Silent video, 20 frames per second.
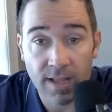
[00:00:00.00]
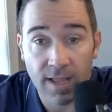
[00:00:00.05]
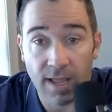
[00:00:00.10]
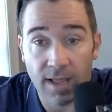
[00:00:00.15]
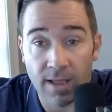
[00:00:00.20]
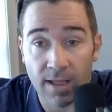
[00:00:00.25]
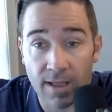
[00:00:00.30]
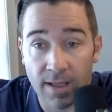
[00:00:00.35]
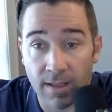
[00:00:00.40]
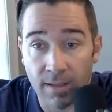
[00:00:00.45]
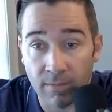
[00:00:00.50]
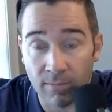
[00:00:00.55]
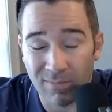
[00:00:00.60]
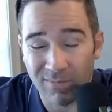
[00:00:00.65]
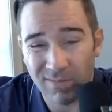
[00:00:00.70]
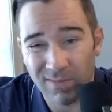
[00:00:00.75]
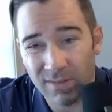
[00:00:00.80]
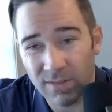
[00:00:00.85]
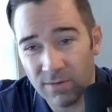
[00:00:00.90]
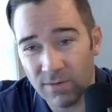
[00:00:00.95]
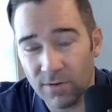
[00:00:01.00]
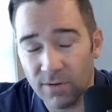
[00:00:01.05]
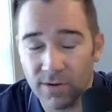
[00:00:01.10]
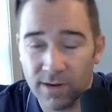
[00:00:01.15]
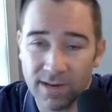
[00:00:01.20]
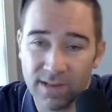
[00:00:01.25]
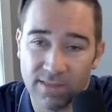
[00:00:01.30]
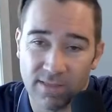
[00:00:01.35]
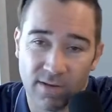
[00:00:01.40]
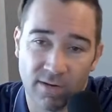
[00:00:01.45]
You could,
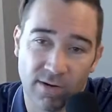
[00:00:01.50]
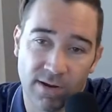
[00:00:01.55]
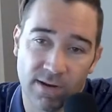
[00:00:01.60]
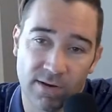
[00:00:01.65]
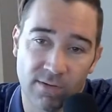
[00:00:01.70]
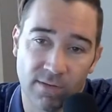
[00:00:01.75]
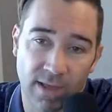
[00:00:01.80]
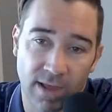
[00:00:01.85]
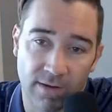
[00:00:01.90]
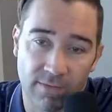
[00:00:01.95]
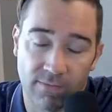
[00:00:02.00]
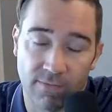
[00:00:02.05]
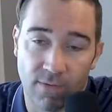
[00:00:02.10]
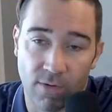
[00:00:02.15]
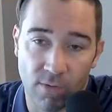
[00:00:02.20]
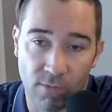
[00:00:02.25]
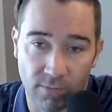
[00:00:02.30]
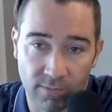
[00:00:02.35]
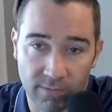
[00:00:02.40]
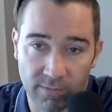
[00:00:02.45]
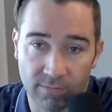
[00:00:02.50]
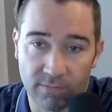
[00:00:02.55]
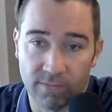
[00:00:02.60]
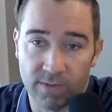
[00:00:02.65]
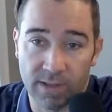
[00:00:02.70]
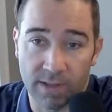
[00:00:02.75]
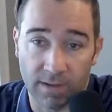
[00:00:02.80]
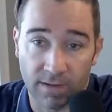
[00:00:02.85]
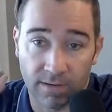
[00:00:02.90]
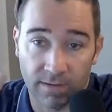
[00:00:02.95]
in theory, do that phone
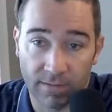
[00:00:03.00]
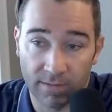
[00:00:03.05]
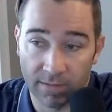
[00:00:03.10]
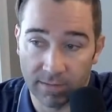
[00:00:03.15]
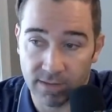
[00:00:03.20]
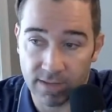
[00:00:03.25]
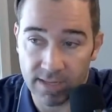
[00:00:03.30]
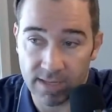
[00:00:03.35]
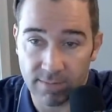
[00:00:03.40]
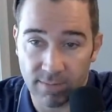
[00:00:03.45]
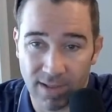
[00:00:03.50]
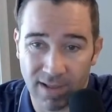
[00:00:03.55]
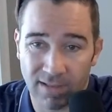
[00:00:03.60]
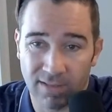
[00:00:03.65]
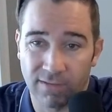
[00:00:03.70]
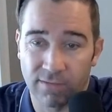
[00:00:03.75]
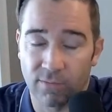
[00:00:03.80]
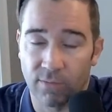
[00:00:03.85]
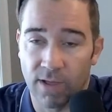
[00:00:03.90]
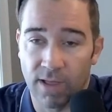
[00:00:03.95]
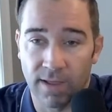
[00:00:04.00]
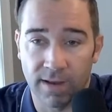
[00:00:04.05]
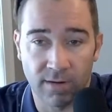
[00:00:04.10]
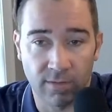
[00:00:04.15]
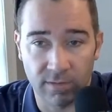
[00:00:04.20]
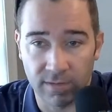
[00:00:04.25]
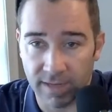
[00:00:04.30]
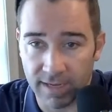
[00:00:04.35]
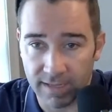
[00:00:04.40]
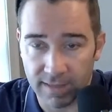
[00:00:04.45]
via email as well. I
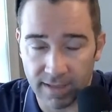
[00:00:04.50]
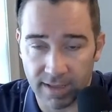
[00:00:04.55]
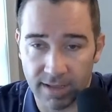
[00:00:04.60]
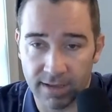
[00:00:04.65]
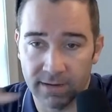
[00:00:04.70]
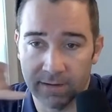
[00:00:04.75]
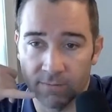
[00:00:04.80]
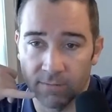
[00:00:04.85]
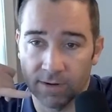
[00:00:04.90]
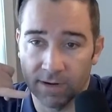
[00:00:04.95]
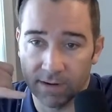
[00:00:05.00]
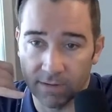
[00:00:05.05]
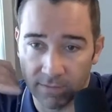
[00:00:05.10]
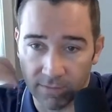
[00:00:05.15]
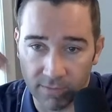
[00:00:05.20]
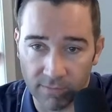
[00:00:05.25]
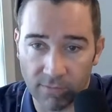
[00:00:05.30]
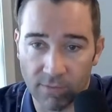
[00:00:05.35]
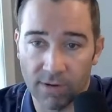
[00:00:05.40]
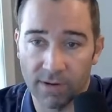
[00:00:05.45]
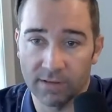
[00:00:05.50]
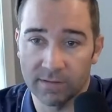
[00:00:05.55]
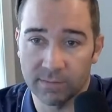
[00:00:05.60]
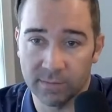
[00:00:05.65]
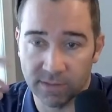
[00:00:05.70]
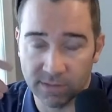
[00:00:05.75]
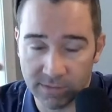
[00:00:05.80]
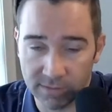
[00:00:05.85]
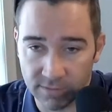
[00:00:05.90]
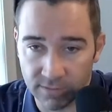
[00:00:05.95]
don't like that. I want to hear their voice,
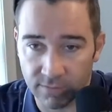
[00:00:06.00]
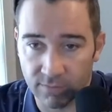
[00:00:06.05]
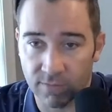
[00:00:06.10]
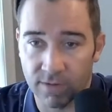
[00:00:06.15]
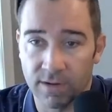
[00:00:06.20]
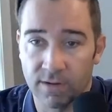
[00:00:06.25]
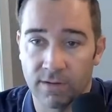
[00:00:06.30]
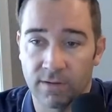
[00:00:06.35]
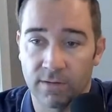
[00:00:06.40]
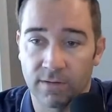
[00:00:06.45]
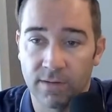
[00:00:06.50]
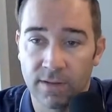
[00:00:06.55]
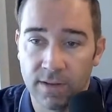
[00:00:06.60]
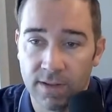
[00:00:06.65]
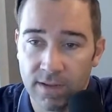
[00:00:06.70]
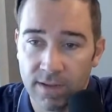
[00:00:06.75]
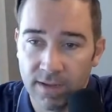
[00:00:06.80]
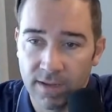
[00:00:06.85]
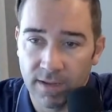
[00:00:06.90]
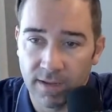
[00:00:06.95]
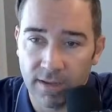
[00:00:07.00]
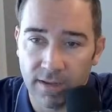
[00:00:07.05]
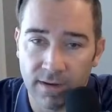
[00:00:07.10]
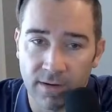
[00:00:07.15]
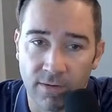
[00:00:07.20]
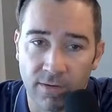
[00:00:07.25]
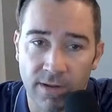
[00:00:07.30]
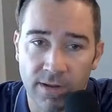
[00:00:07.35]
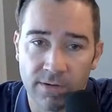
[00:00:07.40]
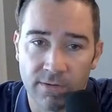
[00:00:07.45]
make sure they're real,
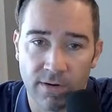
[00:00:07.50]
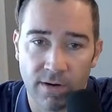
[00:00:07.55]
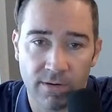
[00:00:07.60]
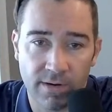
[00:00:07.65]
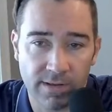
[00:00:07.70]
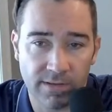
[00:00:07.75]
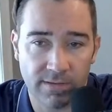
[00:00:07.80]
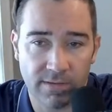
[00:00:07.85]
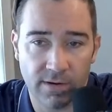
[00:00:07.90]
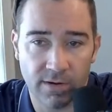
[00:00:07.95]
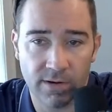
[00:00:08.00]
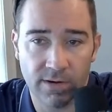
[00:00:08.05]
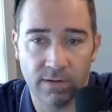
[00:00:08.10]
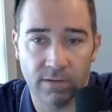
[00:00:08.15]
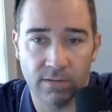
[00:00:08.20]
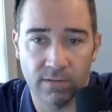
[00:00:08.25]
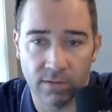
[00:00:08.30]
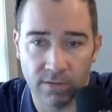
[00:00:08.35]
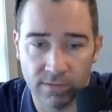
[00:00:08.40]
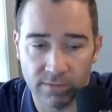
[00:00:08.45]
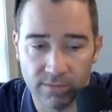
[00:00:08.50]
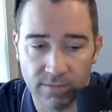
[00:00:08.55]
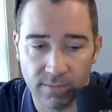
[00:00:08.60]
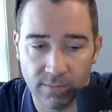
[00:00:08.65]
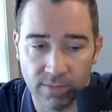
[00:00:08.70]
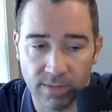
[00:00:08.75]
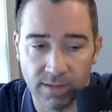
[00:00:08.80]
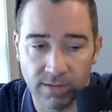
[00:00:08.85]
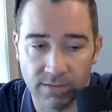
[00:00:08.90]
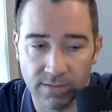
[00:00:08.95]
and you're already starting to learn some
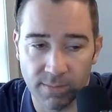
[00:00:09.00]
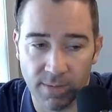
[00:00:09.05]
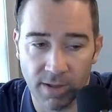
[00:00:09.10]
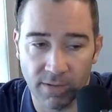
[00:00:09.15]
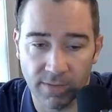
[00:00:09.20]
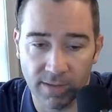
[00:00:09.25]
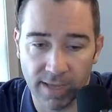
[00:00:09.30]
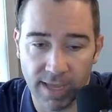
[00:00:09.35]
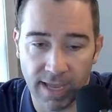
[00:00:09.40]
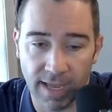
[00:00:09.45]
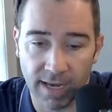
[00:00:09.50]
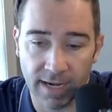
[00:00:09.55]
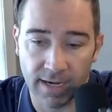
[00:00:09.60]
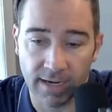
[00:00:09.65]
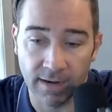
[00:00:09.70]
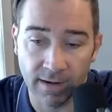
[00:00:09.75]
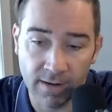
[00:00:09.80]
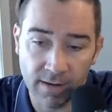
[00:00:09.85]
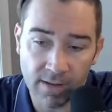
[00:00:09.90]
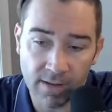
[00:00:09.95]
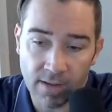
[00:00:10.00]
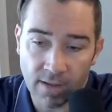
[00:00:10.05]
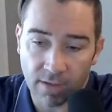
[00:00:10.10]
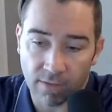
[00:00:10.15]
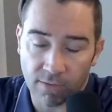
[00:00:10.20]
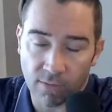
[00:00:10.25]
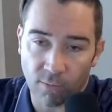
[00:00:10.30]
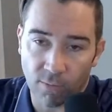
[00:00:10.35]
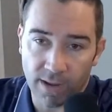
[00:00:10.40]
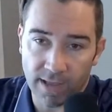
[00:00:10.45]
things about the candidate,
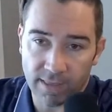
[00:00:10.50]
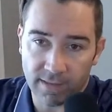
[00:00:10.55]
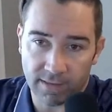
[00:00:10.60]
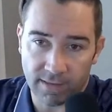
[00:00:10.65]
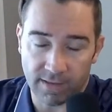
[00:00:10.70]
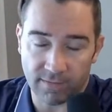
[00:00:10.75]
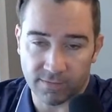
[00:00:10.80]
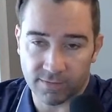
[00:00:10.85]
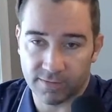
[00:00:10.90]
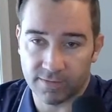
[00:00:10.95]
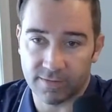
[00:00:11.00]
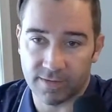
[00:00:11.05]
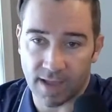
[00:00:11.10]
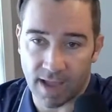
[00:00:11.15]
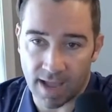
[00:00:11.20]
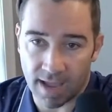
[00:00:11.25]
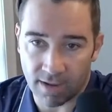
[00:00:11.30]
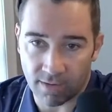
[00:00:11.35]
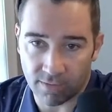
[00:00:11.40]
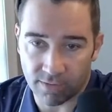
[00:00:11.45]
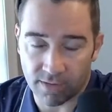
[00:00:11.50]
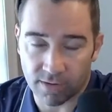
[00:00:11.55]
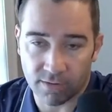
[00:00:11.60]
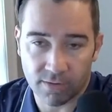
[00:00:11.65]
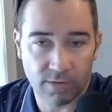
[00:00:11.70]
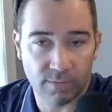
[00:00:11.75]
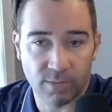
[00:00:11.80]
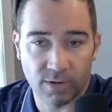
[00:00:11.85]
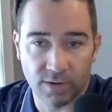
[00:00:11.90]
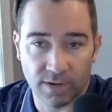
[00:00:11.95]
the way that they've styled their
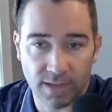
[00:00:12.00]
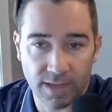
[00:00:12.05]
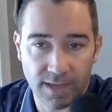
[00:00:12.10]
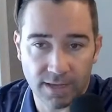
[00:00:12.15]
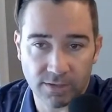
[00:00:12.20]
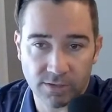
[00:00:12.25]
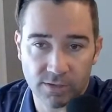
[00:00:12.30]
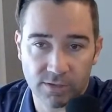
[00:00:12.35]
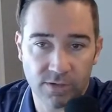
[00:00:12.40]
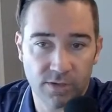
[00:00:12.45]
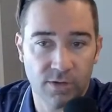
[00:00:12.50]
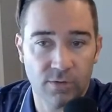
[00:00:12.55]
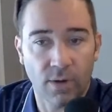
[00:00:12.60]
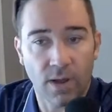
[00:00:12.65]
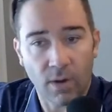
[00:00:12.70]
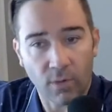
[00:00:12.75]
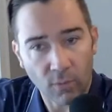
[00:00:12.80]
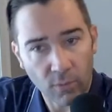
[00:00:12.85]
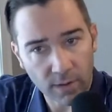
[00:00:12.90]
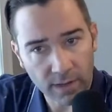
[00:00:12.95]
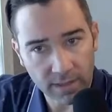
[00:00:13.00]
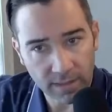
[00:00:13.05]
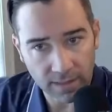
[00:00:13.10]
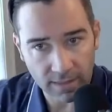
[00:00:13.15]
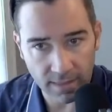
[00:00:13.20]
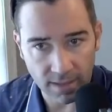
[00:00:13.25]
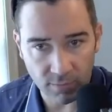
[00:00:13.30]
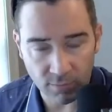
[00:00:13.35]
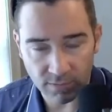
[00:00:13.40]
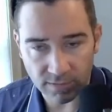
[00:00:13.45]
communication to you, how quickly
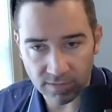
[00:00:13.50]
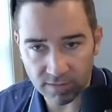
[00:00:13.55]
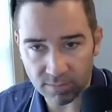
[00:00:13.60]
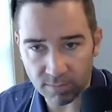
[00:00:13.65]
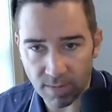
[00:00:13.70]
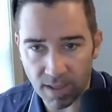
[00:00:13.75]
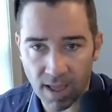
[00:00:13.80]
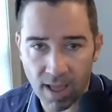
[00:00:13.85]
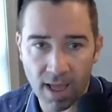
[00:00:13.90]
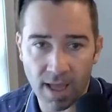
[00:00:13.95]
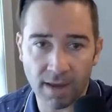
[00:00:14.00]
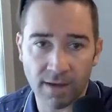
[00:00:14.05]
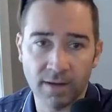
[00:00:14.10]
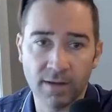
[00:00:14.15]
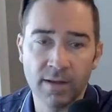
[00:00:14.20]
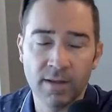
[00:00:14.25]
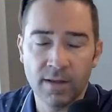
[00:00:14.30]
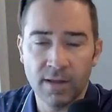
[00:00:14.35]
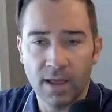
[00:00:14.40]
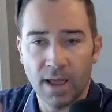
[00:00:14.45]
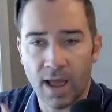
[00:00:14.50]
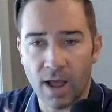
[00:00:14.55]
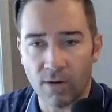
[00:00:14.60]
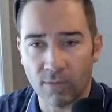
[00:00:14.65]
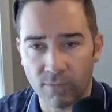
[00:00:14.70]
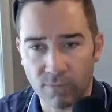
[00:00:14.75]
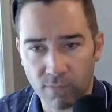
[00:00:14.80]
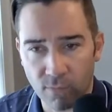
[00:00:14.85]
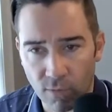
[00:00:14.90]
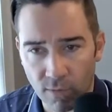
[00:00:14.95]
they respond, how
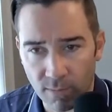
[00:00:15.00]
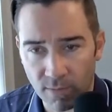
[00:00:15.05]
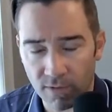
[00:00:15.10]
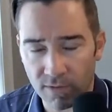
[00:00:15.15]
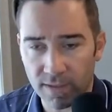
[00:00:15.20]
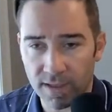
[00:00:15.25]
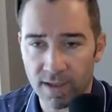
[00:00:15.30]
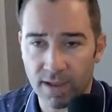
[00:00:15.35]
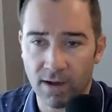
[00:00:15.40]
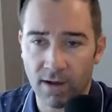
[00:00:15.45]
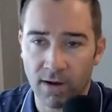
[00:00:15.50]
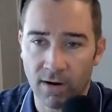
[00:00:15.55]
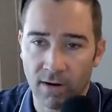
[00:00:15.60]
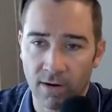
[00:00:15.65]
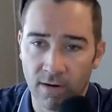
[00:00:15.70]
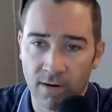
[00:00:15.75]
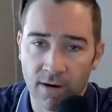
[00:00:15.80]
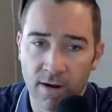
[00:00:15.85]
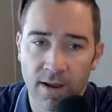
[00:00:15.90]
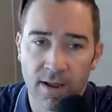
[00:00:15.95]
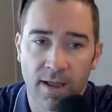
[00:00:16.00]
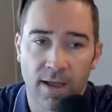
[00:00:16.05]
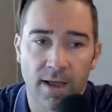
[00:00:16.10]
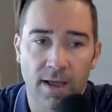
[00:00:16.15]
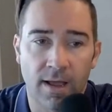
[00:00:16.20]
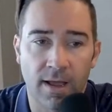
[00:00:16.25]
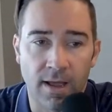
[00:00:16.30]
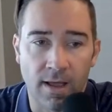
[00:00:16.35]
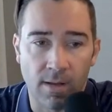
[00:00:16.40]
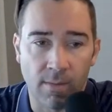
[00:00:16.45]
formal they are
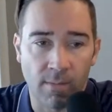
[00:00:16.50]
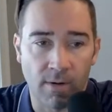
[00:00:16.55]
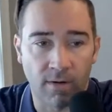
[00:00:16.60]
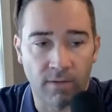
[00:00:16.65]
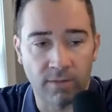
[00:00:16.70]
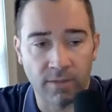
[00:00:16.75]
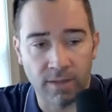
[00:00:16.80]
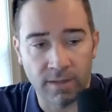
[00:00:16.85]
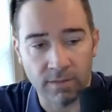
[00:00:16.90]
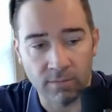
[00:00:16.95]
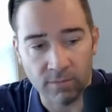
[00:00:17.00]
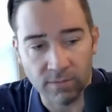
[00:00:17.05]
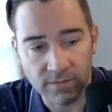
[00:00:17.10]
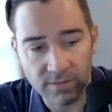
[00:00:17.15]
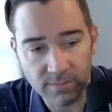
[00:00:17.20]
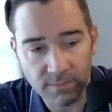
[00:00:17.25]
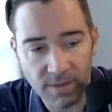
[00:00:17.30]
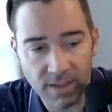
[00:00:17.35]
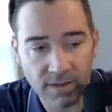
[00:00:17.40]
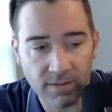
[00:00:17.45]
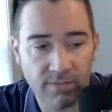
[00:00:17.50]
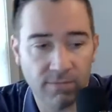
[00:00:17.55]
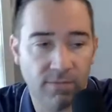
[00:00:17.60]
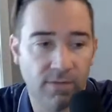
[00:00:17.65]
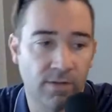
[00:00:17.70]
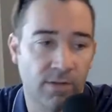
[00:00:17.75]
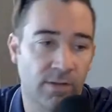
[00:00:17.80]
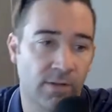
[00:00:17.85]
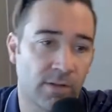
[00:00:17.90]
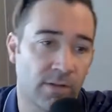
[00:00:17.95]
they
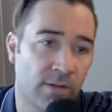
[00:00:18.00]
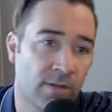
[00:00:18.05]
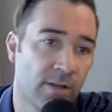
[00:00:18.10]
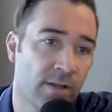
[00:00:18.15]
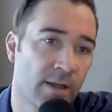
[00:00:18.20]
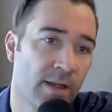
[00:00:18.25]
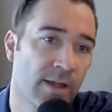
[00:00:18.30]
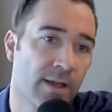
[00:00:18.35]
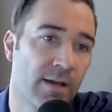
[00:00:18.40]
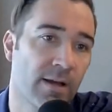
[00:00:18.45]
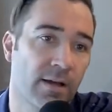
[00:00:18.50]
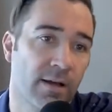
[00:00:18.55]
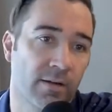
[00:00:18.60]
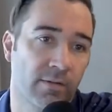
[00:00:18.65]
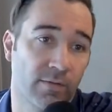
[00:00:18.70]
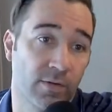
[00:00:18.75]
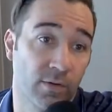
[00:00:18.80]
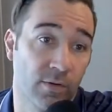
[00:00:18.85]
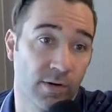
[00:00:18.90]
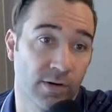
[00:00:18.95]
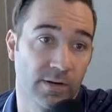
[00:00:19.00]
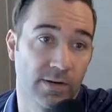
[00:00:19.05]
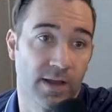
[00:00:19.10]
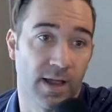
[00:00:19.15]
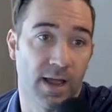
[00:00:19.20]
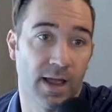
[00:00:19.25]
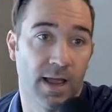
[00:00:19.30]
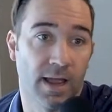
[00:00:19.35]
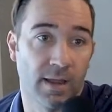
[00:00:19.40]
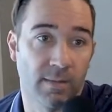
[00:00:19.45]
respectful of your
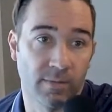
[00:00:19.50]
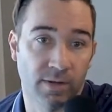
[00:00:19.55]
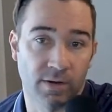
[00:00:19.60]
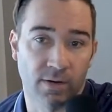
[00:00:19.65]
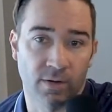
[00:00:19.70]
time?